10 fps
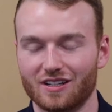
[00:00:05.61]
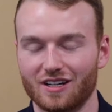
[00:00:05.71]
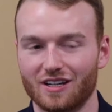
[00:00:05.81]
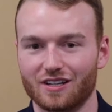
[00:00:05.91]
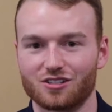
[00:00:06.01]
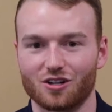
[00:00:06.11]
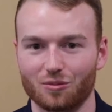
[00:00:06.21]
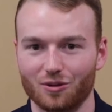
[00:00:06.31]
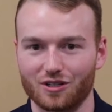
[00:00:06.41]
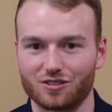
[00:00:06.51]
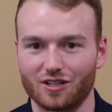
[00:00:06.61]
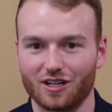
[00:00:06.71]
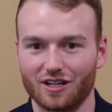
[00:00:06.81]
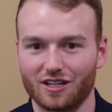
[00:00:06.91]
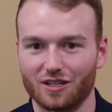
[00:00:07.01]
I started playing sled
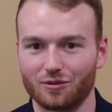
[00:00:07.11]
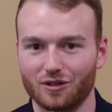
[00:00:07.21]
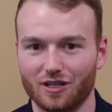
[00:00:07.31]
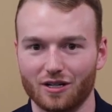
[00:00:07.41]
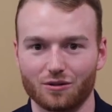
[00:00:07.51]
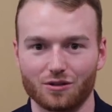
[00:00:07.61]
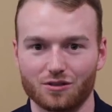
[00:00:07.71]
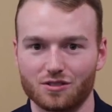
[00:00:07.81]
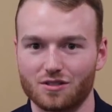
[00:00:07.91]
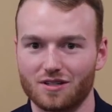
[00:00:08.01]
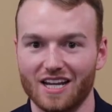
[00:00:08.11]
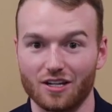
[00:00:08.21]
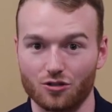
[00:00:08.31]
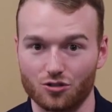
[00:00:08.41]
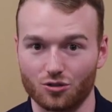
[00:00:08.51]
hockey when I was 8
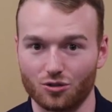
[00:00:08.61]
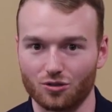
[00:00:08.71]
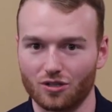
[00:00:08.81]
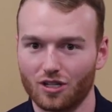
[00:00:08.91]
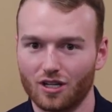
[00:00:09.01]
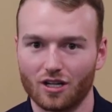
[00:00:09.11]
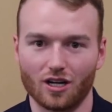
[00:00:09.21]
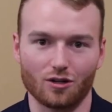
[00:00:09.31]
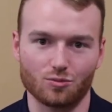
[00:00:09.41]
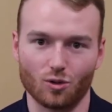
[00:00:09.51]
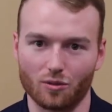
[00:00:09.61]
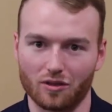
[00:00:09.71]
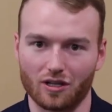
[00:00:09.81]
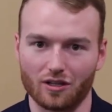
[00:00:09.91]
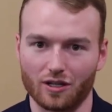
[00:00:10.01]
years old. I was born
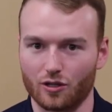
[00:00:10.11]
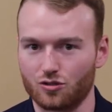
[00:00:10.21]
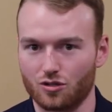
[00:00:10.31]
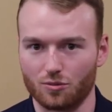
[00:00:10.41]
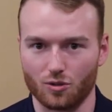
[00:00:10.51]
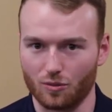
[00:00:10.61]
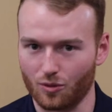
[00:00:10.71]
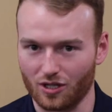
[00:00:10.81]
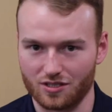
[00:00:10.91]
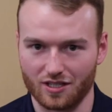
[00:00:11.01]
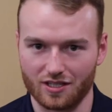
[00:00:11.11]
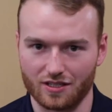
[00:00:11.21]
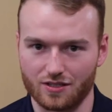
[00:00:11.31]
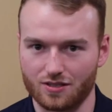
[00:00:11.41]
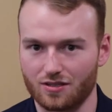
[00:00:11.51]
without legs, grew up wearing
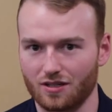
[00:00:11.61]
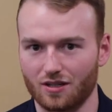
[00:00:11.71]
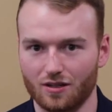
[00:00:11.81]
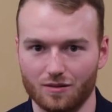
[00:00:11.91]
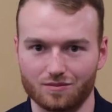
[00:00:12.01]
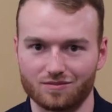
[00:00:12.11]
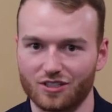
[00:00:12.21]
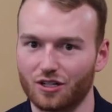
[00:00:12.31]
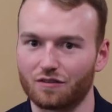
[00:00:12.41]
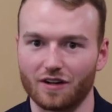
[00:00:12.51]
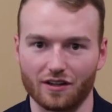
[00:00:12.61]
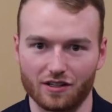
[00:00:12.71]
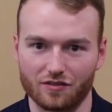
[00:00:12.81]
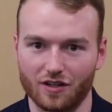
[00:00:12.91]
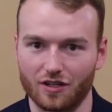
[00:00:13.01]
prosthetics. Finally
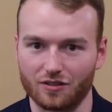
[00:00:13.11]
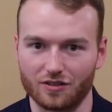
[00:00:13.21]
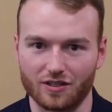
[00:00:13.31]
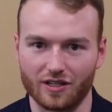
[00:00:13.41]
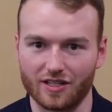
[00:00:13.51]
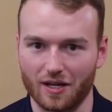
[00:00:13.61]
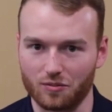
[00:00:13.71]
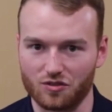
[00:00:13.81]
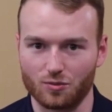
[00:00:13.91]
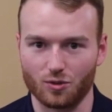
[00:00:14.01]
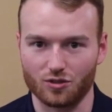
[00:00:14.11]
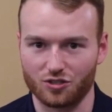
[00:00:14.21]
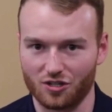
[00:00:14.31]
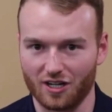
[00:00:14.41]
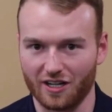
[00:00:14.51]
found an adaptive sport to
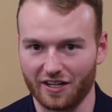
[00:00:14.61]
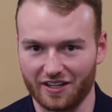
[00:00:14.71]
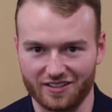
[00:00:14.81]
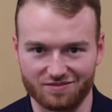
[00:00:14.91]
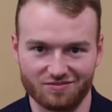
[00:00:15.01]
try.